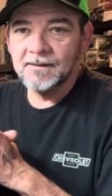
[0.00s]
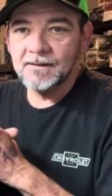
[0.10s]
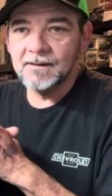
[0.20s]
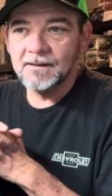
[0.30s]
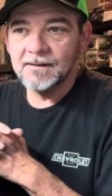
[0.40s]

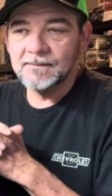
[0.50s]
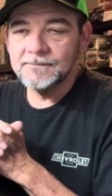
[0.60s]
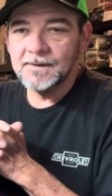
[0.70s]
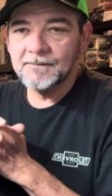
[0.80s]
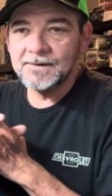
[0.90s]

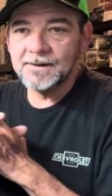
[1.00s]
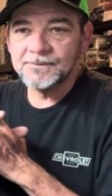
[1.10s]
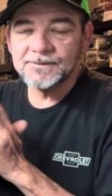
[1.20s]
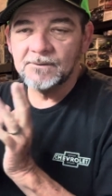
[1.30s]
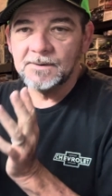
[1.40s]
I mean, there's
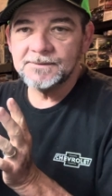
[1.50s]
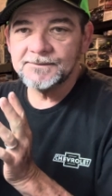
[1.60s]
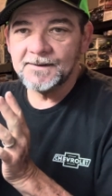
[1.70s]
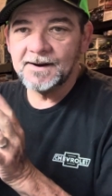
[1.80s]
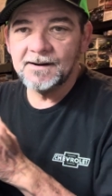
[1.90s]
so much
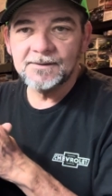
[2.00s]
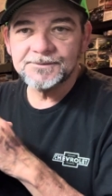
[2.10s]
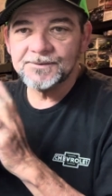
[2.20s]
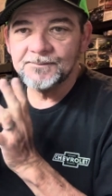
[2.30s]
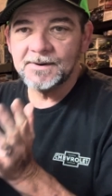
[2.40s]
there, and there's
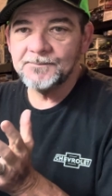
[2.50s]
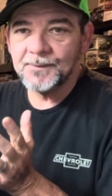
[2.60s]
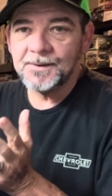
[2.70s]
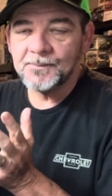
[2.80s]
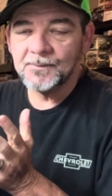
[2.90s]
so many
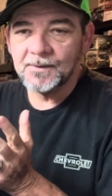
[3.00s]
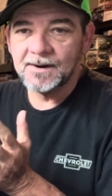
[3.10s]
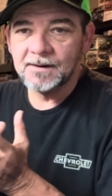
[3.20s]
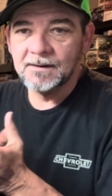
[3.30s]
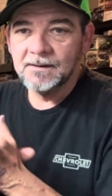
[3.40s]
people
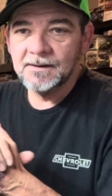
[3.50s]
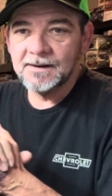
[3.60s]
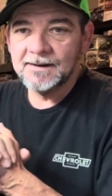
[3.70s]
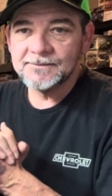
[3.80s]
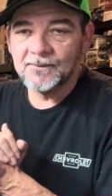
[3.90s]
there,
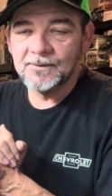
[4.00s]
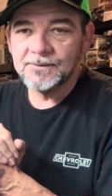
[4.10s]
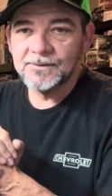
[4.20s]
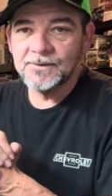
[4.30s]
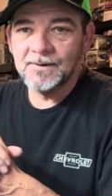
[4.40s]
and it's hard to
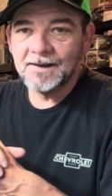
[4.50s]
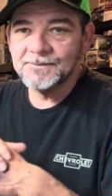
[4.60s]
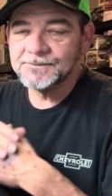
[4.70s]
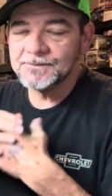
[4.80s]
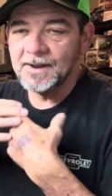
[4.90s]
do. I'm
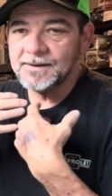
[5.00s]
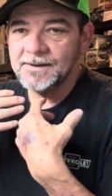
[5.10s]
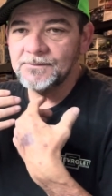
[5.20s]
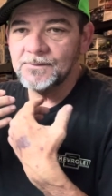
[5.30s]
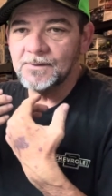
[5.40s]
just trying to
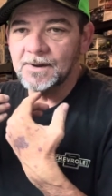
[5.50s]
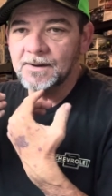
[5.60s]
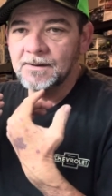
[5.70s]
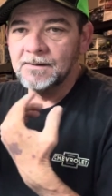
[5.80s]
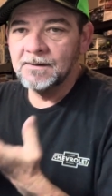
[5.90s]
give you a
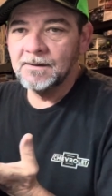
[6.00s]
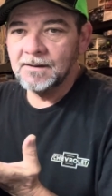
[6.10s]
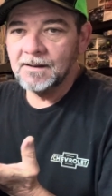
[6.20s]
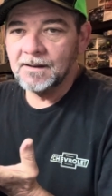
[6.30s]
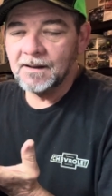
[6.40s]

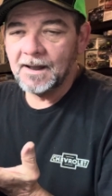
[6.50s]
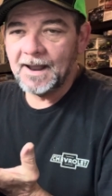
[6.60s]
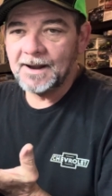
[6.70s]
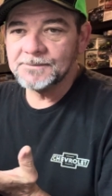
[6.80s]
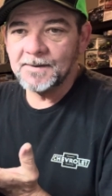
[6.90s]

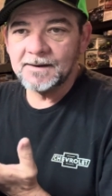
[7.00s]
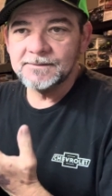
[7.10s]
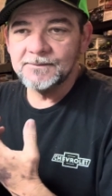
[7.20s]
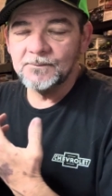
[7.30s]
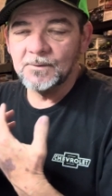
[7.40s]

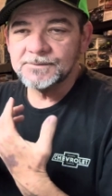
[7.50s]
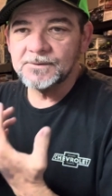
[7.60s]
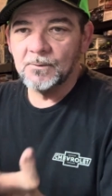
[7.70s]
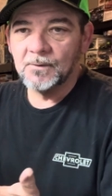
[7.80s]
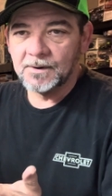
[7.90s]
aspect of what's
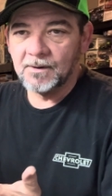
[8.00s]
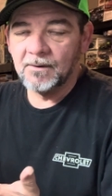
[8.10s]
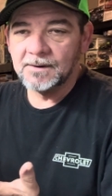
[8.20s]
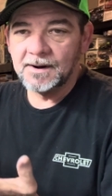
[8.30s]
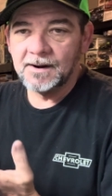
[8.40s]
going
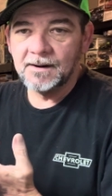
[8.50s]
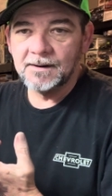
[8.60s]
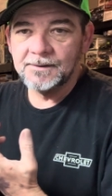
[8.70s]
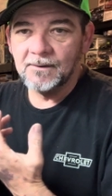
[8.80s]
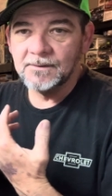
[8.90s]
on there,
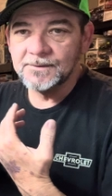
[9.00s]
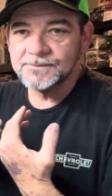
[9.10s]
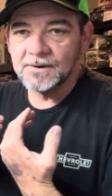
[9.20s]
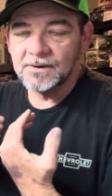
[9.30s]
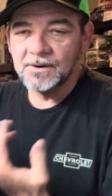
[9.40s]

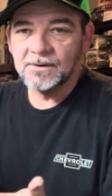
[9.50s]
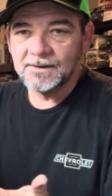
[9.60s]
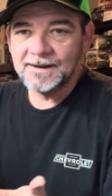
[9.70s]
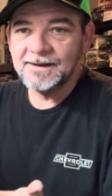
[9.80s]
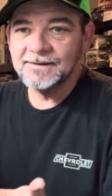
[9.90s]
just a little
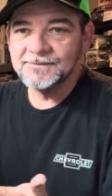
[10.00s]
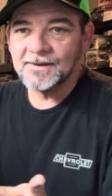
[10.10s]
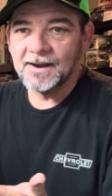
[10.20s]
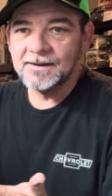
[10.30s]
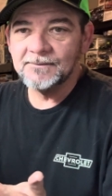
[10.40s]

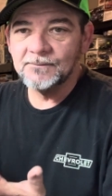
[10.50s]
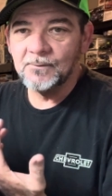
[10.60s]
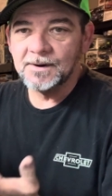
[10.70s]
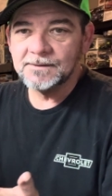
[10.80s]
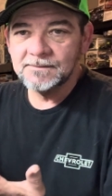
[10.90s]
insight of
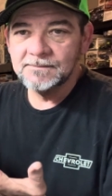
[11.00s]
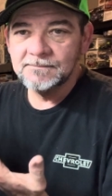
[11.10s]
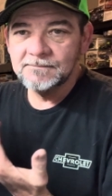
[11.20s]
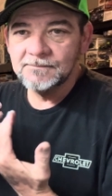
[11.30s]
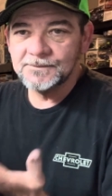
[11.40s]
what
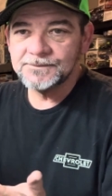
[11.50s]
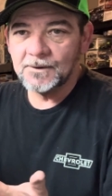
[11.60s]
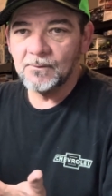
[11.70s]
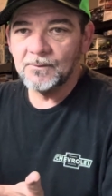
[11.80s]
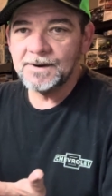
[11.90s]
the
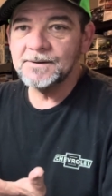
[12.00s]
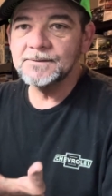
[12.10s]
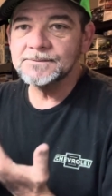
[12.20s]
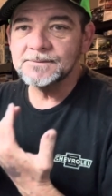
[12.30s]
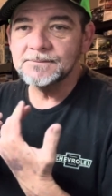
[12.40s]
show
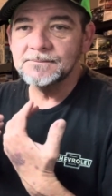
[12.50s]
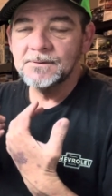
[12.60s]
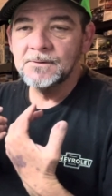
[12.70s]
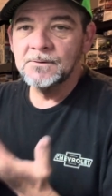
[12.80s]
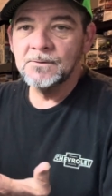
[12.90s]
is and
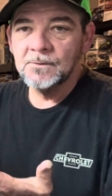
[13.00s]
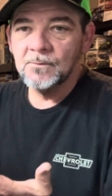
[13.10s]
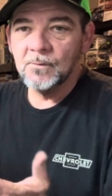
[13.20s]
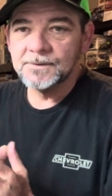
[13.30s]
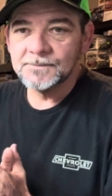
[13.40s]

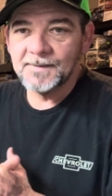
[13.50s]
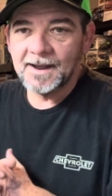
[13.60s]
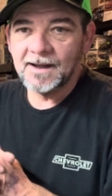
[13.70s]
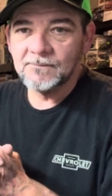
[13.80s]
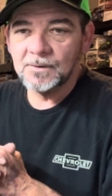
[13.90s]
what it's
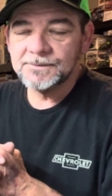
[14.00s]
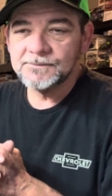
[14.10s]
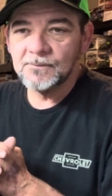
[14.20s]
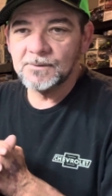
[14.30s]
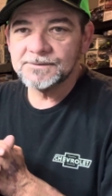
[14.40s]
about and
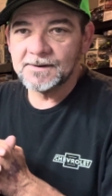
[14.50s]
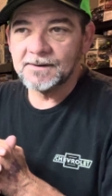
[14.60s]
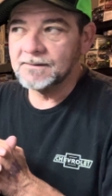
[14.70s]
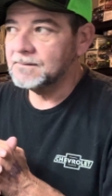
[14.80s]
what's there.